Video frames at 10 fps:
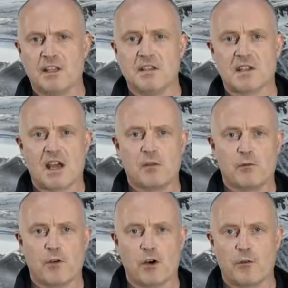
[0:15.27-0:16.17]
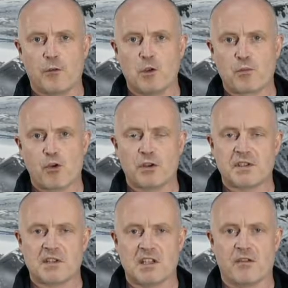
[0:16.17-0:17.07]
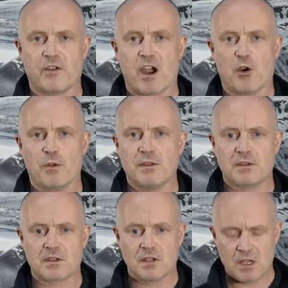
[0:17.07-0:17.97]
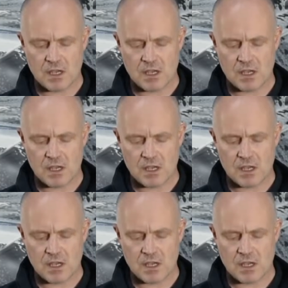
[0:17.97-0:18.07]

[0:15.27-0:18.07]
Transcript: designed for food processing environments